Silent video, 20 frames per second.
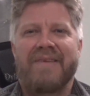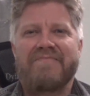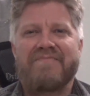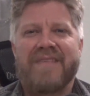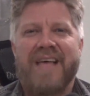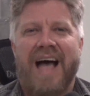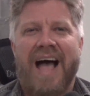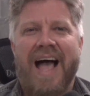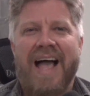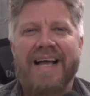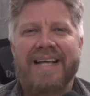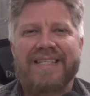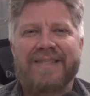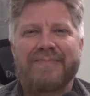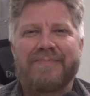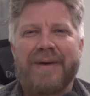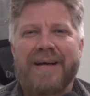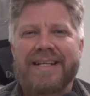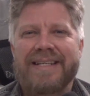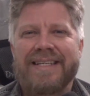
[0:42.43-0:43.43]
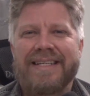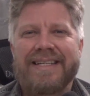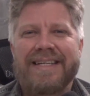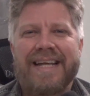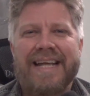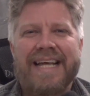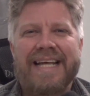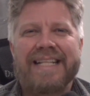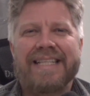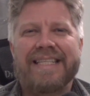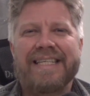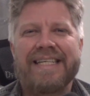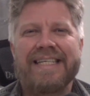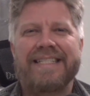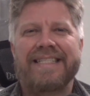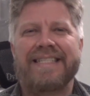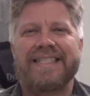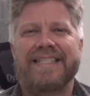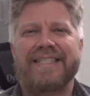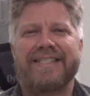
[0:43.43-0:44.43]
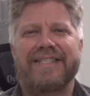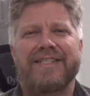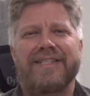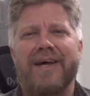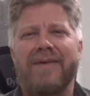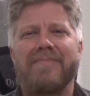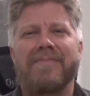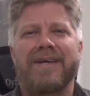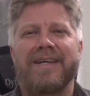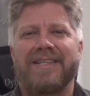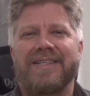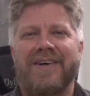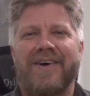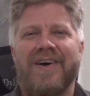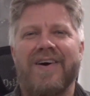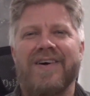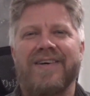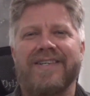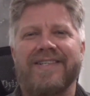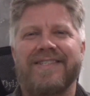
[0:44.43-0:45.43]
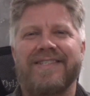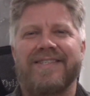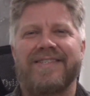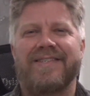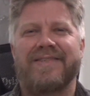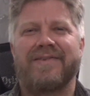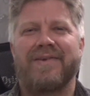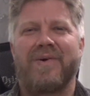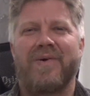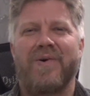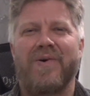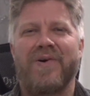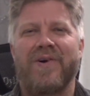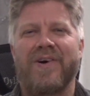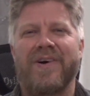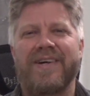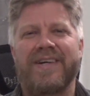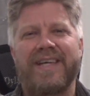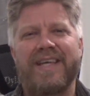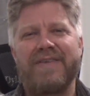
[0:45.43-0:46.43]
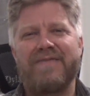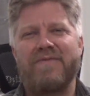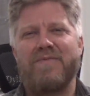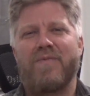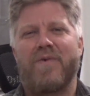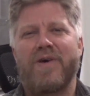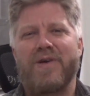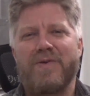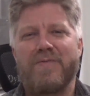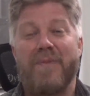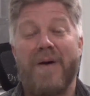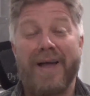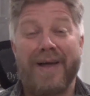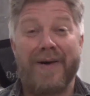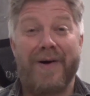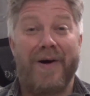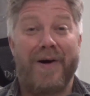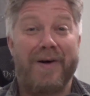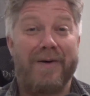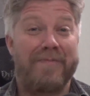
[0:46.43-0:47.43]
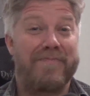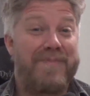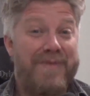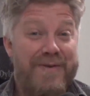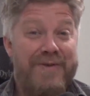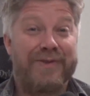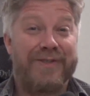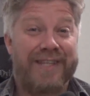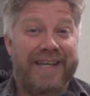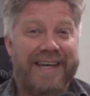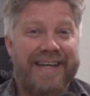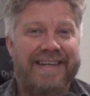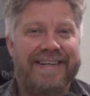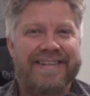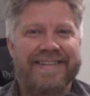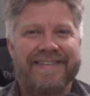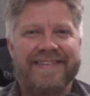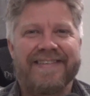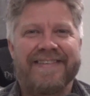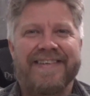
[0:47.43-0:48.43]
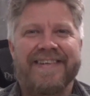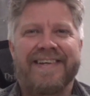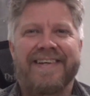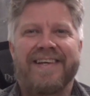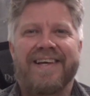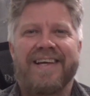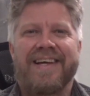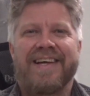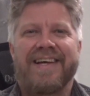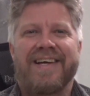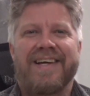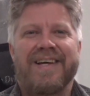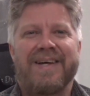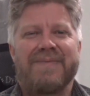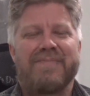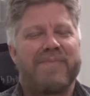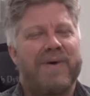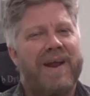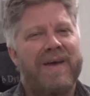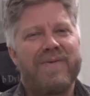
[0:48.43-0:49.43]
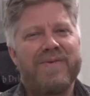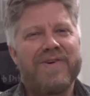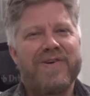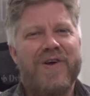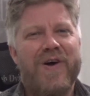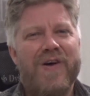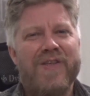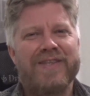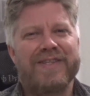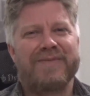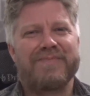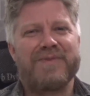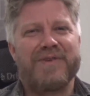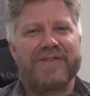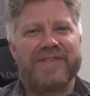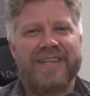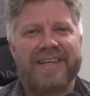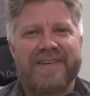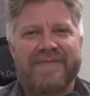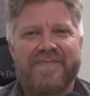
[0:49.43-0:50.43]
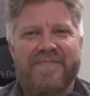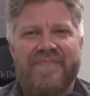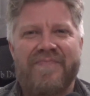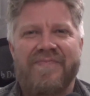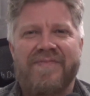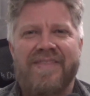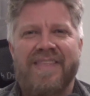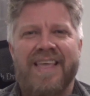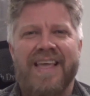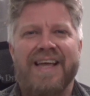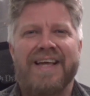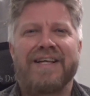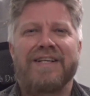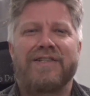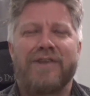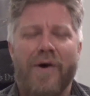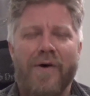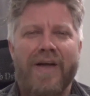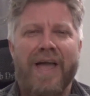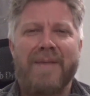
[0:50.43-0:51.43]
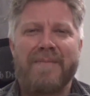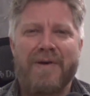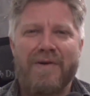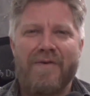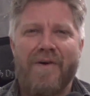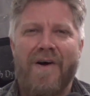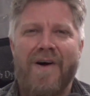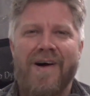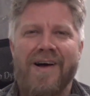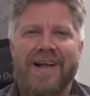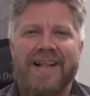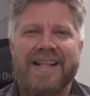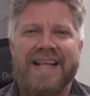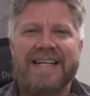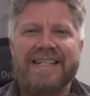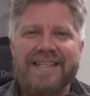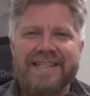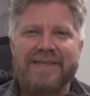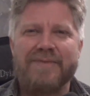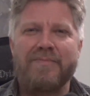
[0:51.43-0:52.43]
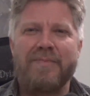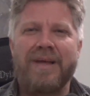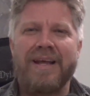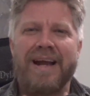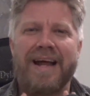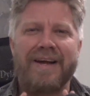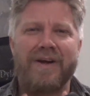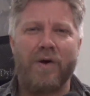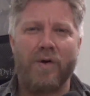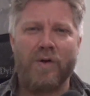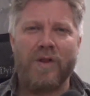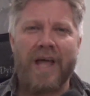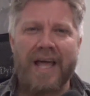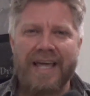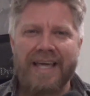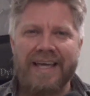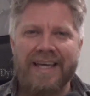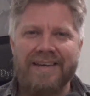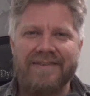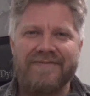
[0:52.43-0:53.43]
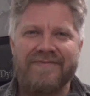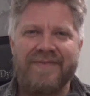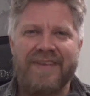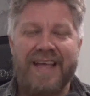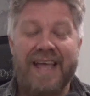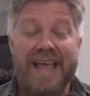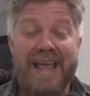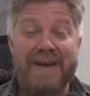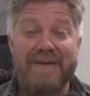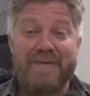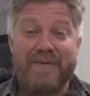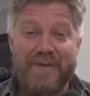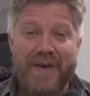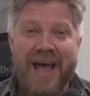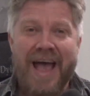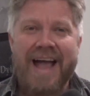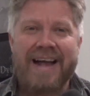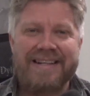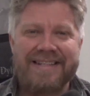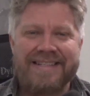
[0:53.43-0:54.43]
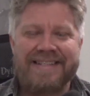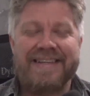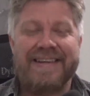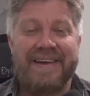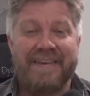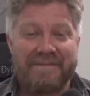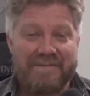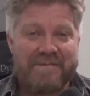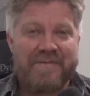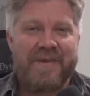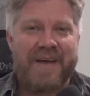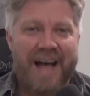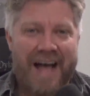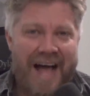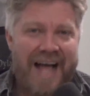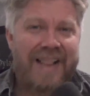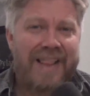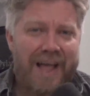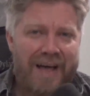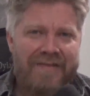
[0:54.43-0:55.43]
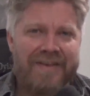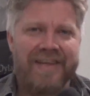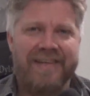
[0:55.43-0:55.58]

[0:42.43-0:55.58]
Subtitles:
I expected at least some guitars, or even what you might call music. But I wouldn't call this music. Don't get me wrong, that doesn't mean I don't like it. In fact, I love it.